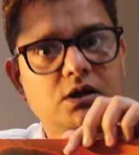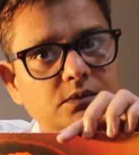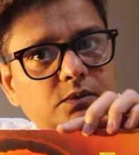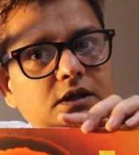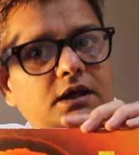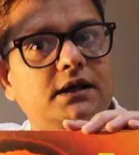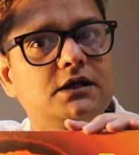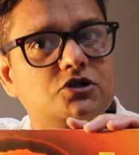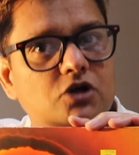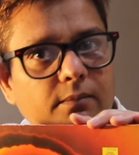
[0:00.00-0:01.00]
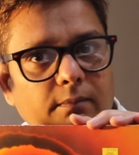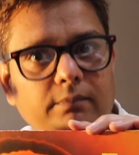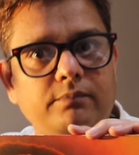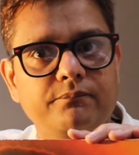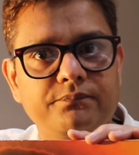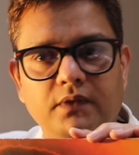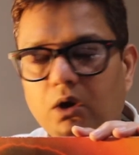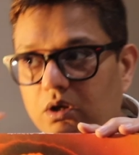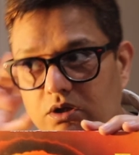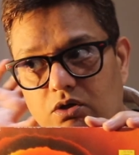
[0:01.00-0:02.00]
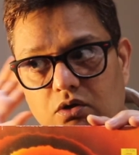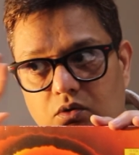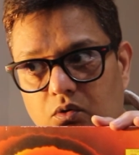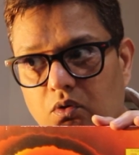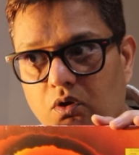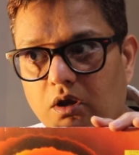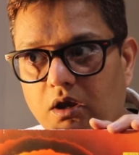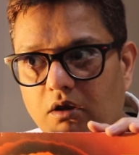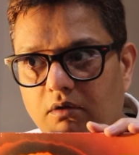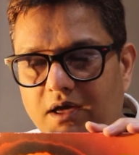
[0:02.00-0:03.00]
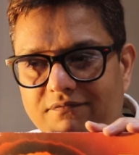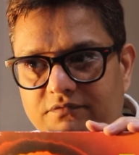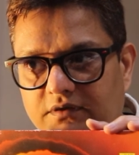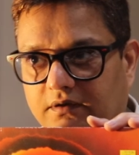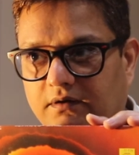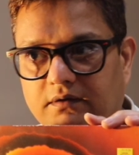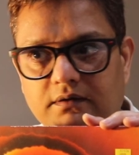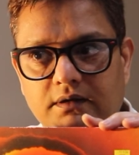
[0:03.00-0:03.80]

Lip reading: little drum on your left ear,